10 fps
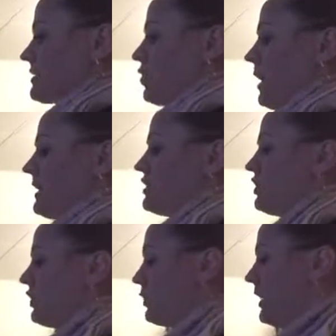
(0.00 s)
is going
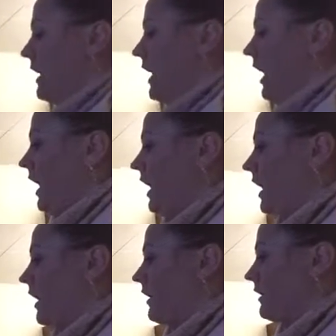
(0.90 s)
to
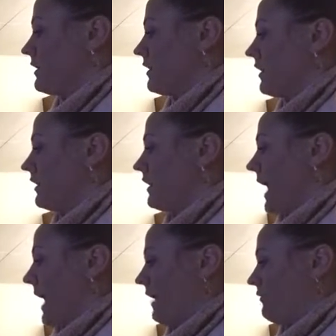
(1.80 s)

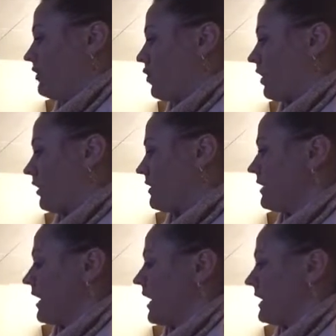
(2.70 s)
have your
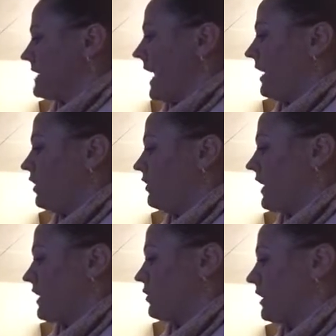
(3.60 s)
dial
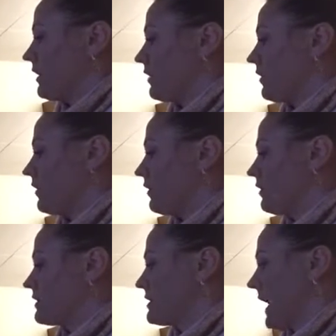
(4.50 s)
that you can
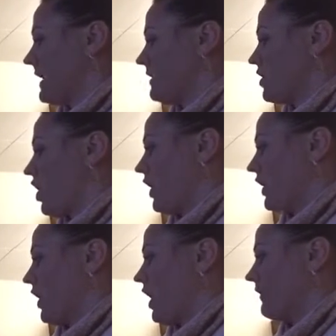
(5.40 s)
tighten on
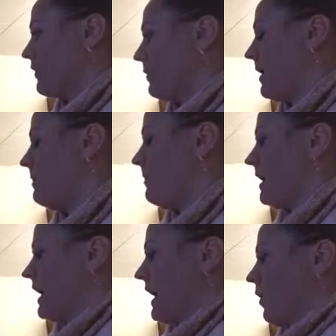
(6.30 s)
and off the pump.
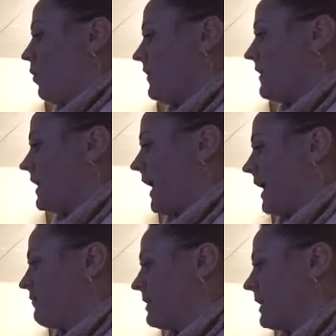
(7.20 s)
One thing
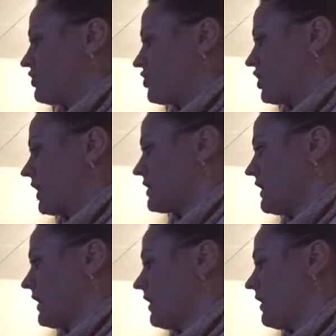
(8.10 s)
I've been
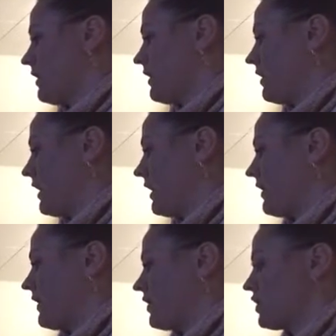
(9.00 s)
instructing
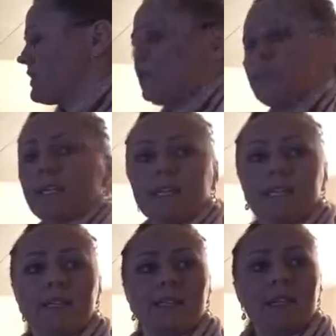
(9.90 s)
the nurses
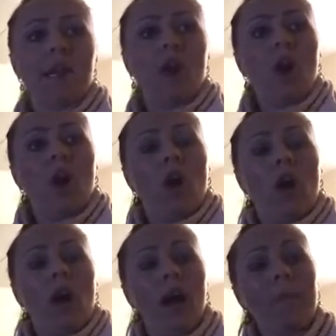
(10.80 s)
is
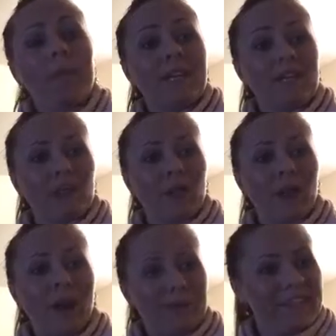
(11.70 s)
up is
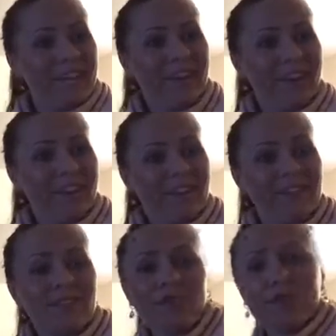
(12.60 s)
for uptight.
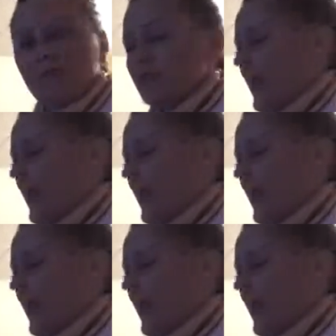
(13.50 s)
So if you